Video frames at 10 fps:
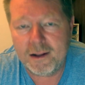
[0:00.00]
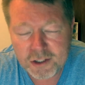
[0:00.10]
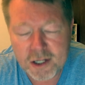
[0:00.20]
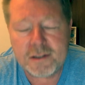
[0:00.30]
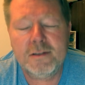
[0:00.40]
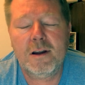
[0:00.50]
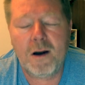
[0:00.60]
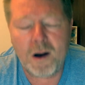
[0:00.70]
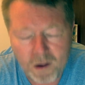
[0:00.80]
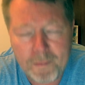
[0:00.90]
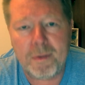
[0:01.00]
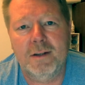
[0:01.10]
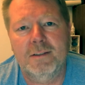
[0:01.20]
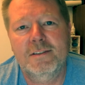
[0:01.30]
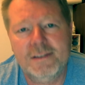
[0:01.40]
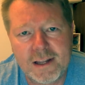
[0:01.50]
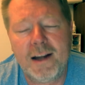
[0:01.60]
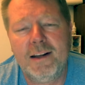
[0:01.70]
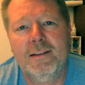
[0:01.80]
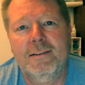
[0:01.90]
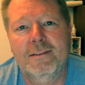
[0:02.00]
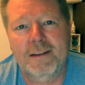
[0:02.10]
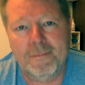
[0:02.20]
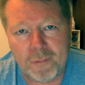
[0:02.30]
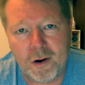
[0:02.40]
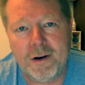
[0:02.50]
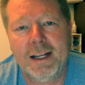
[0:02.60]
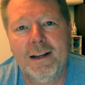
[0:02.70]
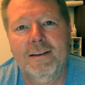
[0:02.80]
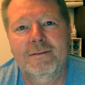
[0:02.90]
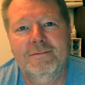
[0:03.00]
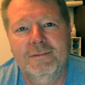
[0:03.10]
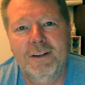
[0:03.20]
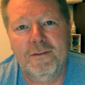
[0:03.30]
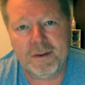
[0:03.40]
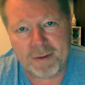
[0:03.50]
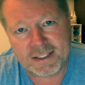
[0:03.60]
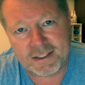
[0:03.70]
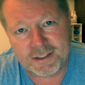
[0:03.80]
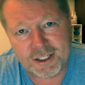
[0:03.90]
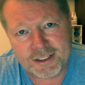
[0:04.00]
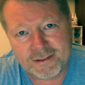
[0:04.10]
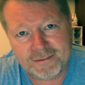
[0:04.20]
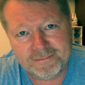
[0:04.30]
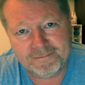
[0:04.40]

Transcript: Just opened, started the boarding of the passengers.